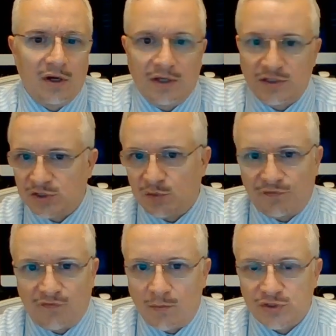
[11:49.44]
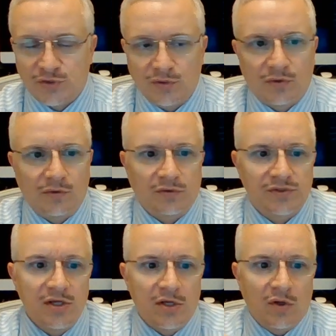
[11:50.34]
especially with
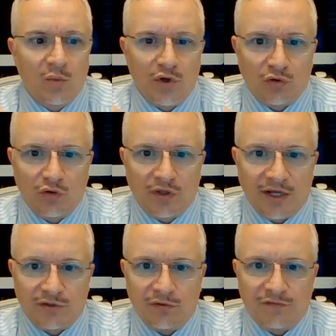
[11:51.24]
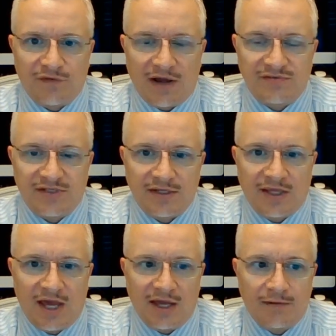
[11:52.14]
pharmaceuticals, when you're looking at doing a
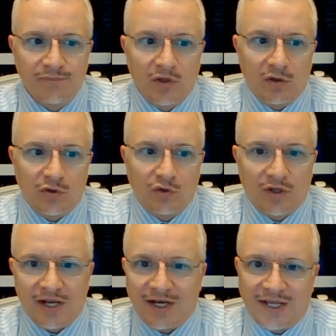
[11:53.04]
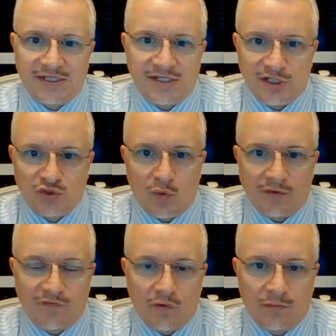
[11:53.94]
510K, you're looking at an 18 to
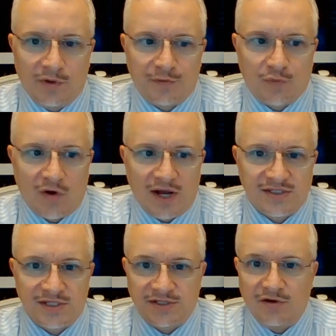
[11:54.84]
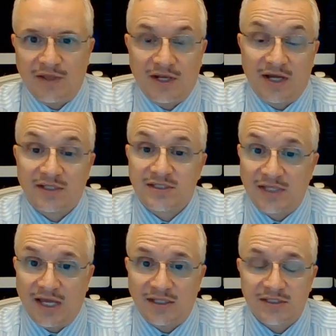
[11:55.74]
24 month process here in the United
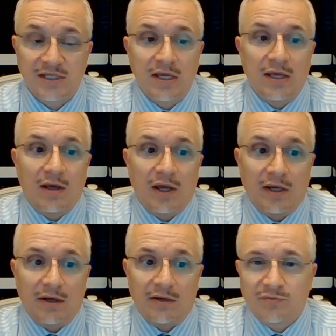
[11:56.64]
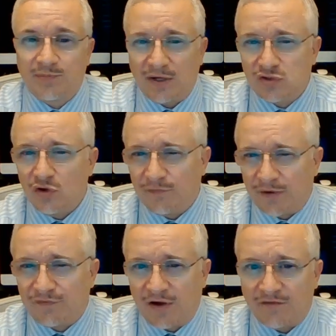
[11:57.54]
States, and about a tune of
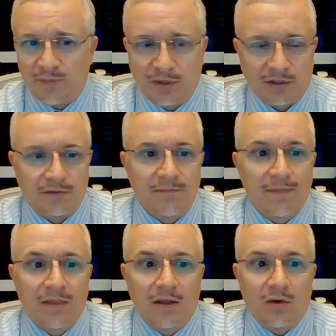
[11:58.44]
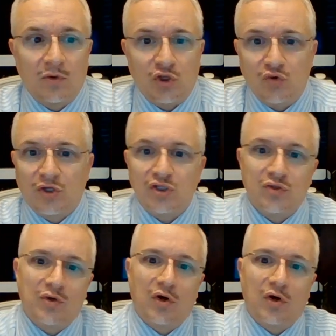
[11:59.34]
about $5 million. You can do it